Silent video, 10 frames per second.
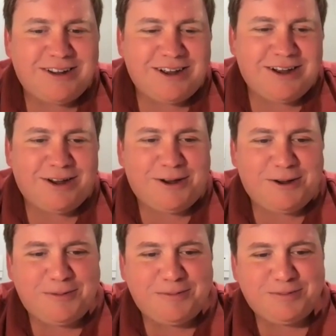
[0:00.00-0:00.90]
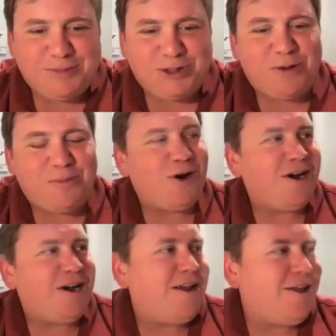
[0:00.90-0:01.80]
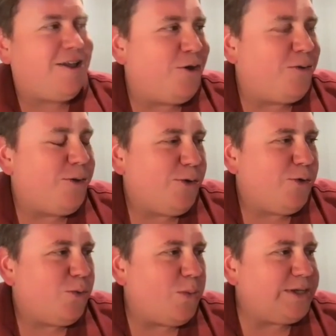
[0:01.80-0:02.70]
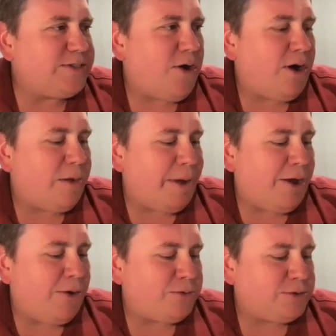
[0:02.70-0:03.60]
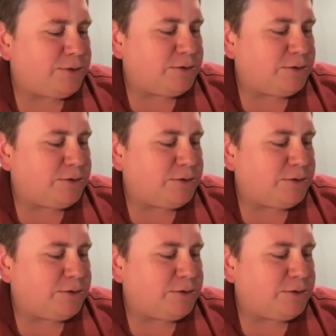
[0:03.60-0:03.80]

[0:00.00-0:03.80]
Jean-Marc, when we talk about,